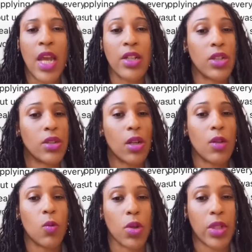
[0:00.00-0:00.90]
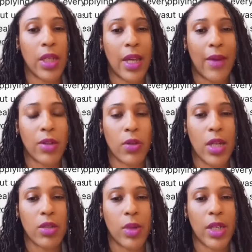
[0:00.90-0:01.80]
She started working after
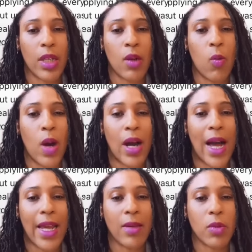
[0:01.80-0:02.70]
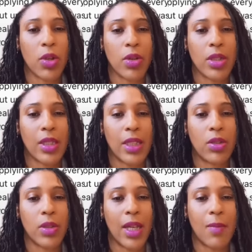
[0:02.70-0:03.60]
graduating while I am currently
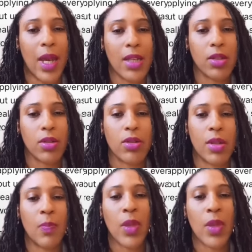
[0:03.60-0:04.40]
doing a master's